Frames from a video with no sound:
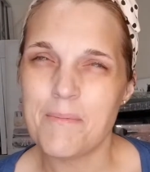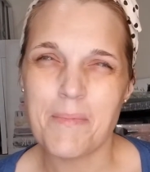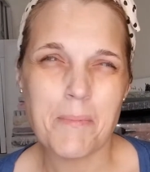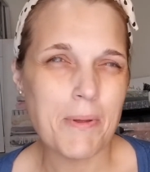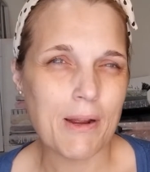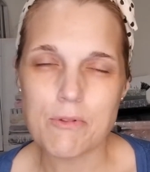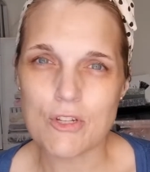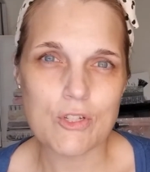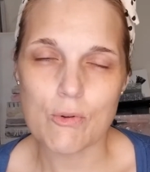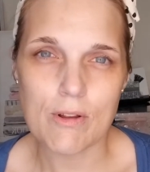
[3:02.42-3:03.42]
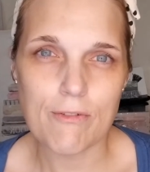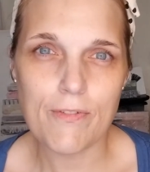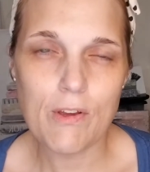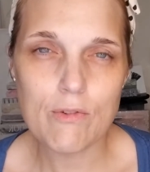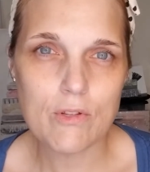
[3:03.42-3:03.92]
but I was just so
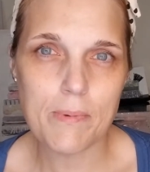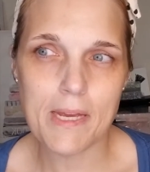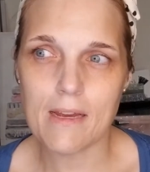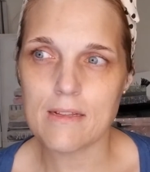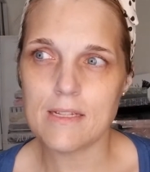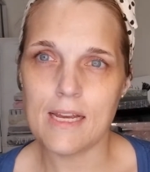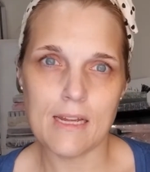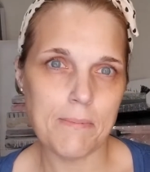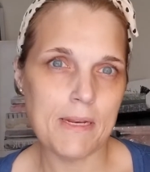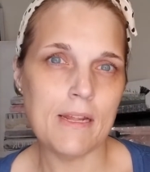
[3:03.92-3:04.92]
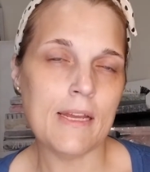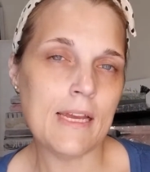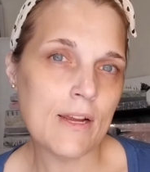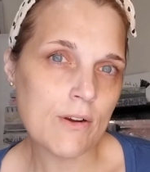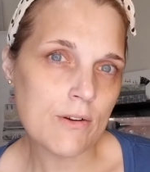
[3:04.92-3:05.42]
confused because it had been
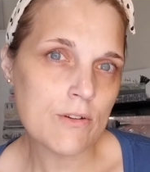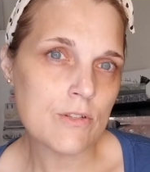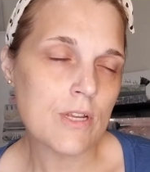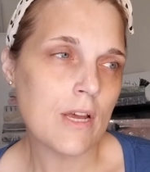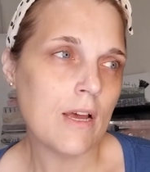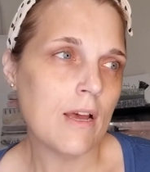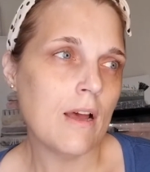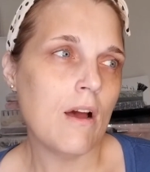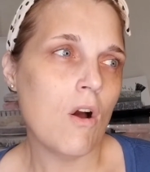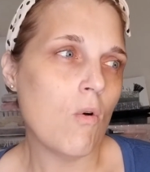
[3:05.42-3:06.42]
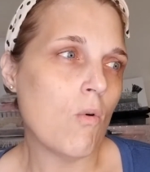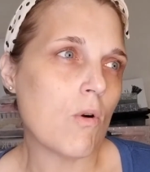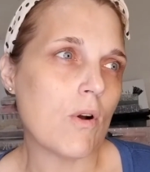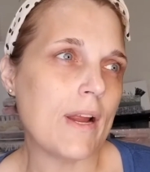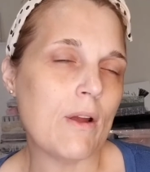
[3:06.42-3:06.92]
years,
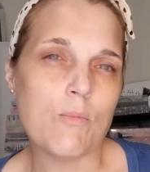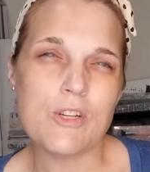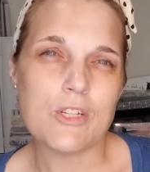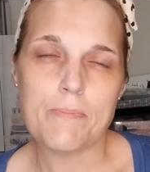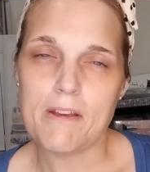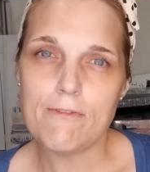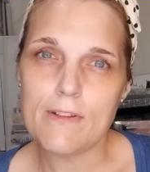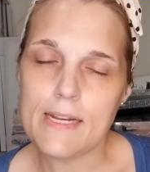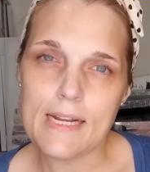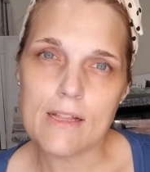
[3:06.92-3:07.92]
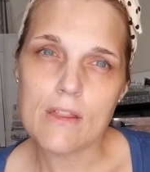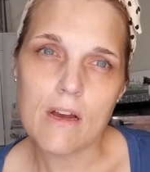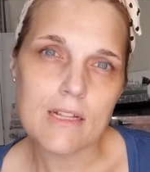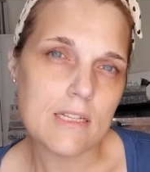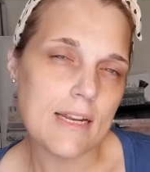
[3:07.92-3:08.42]
or it would just be fleeting
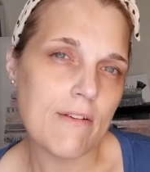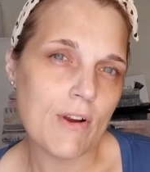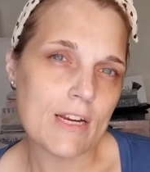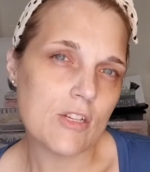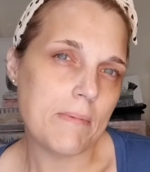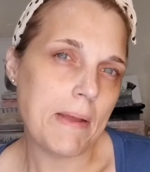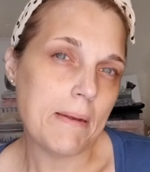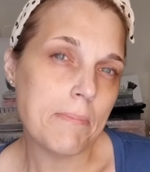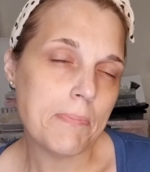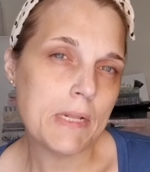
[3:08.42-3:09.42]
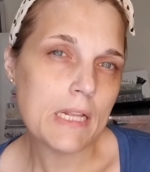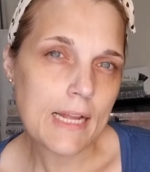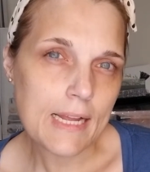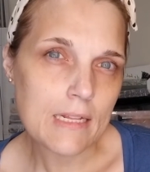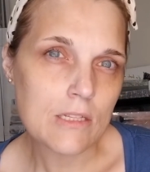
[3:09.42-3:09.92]
thoughts. I never actually made
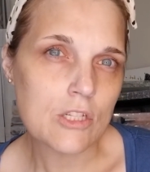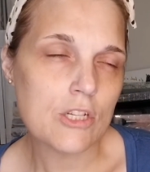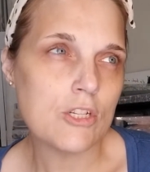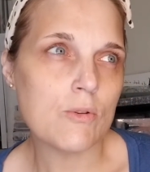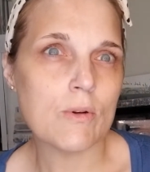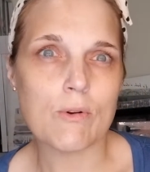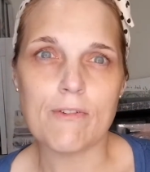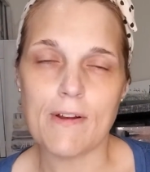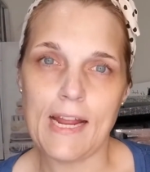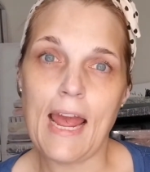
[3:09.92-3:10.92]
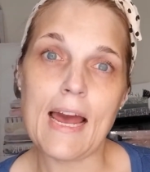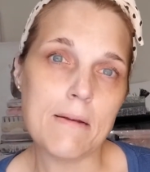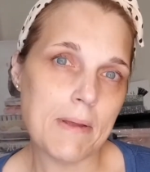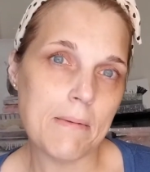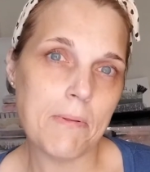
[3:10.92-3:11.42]
plans to do it, or if I had
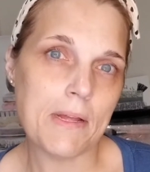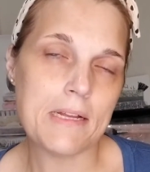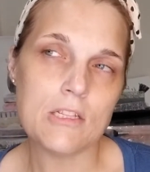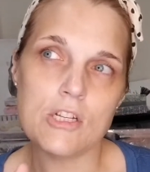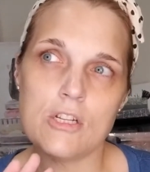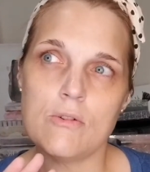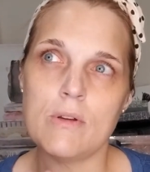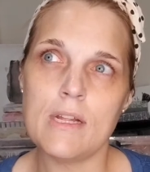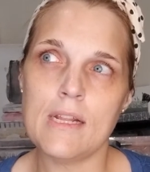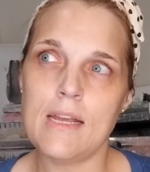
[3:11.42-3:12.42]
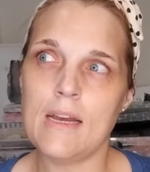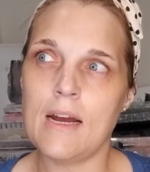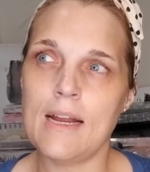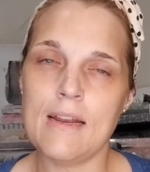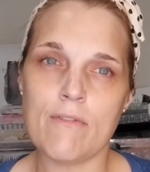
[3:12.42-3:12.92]
made plans to do it, I
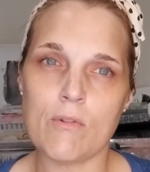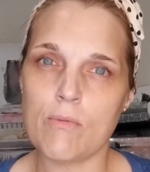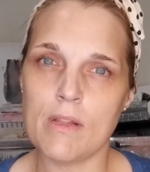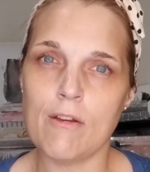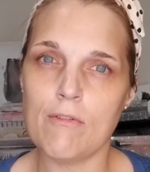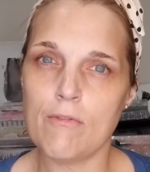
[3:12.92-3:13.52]
never really